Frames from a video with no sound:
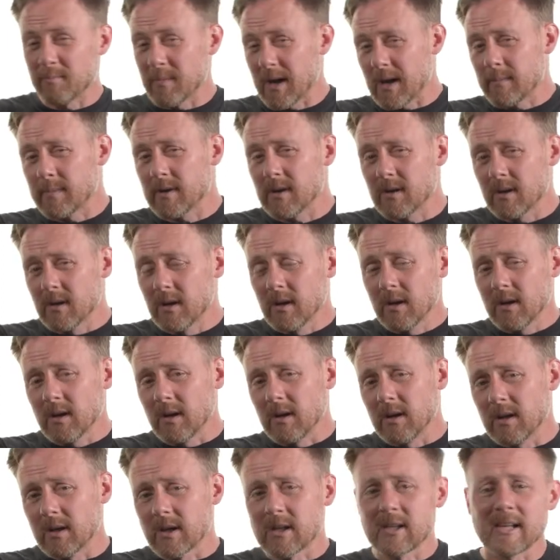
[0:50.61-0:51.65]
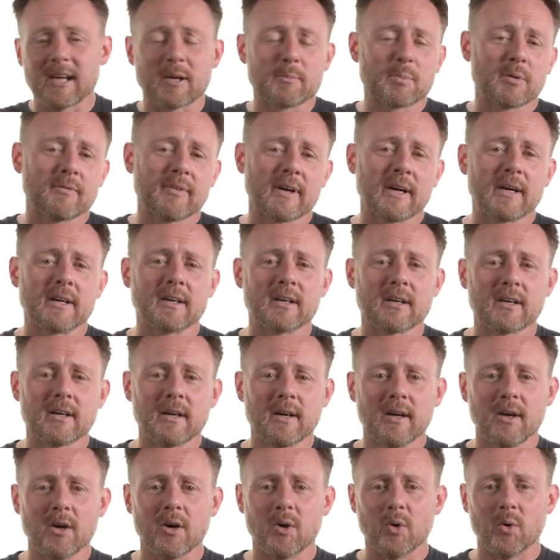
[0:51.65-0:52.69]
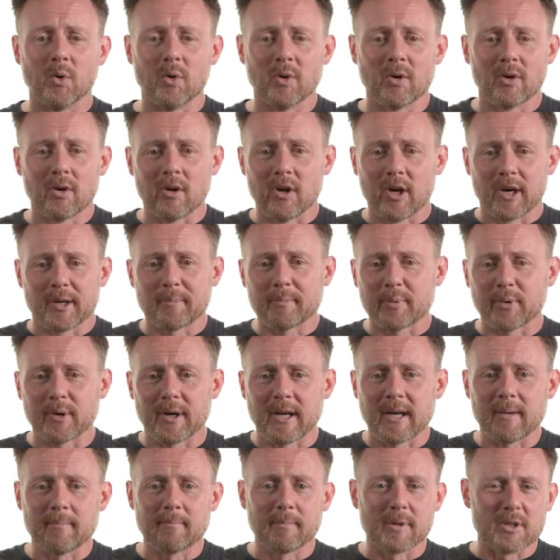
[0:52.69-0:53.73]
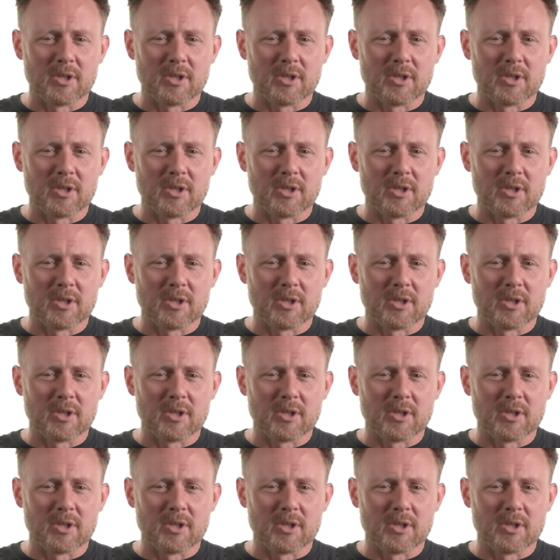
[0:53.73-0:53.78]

maybe in a cloud provider or on-prem,